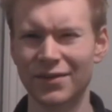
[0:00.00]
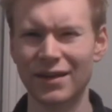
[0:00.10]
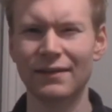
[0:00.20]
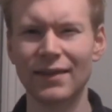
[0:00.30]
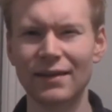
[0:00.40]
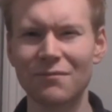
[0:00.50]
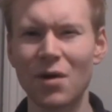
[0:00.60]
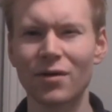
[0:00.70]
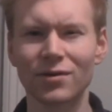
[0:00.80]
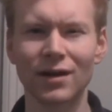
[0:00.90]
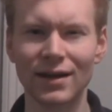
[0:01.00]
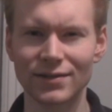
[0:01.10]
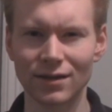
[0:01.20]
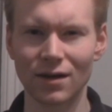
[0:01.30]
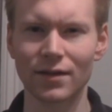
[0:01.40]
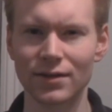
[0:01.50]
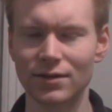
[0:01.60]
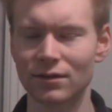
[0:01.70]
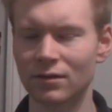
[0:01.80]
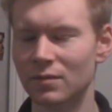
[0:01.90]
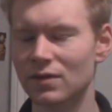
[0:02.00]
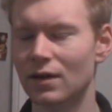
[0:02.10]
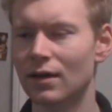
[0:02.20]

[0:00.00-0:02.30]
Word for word: They've modernized a lot of the terms